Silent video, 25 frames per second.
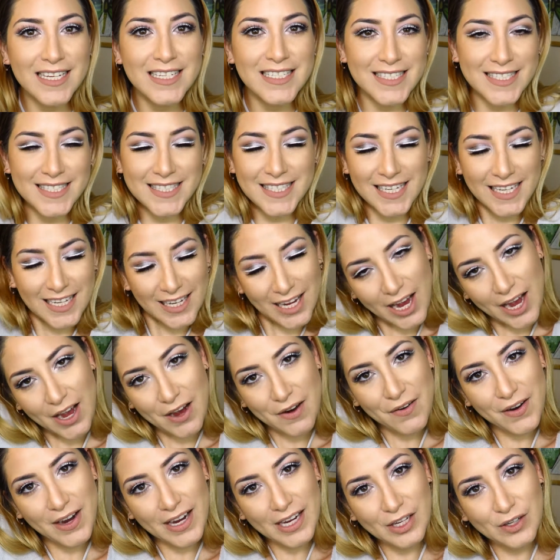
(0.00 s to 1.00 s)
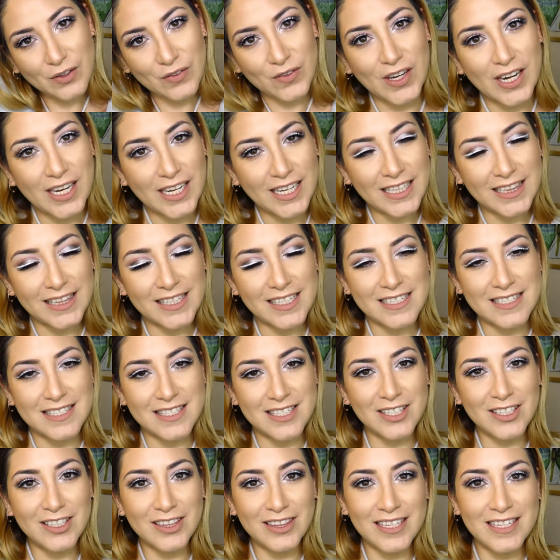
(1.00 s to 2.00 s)
see how I created
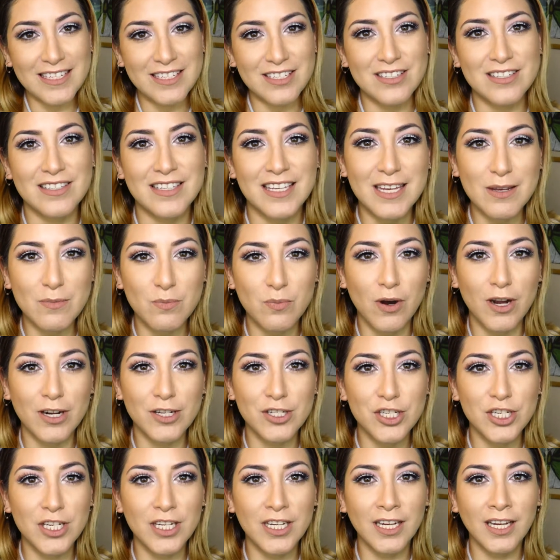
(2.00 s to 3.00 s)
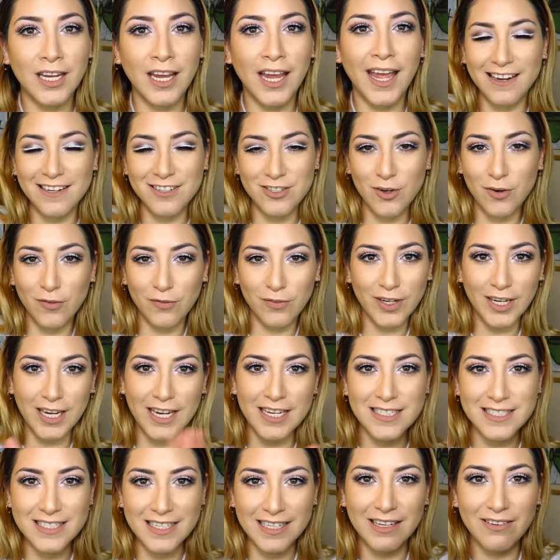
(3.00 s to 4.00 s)
this look, then just keep watching and don't
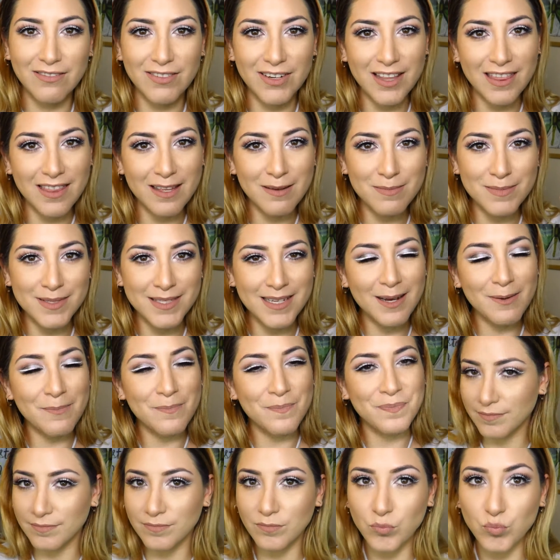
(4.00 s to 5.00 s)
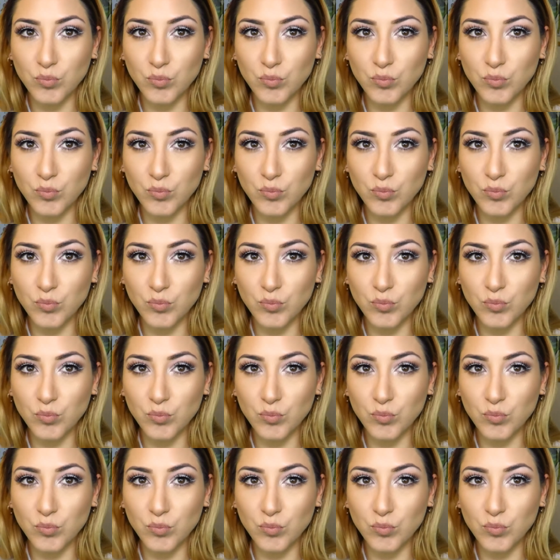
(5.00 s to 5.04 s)
forget to give it a thumbs up.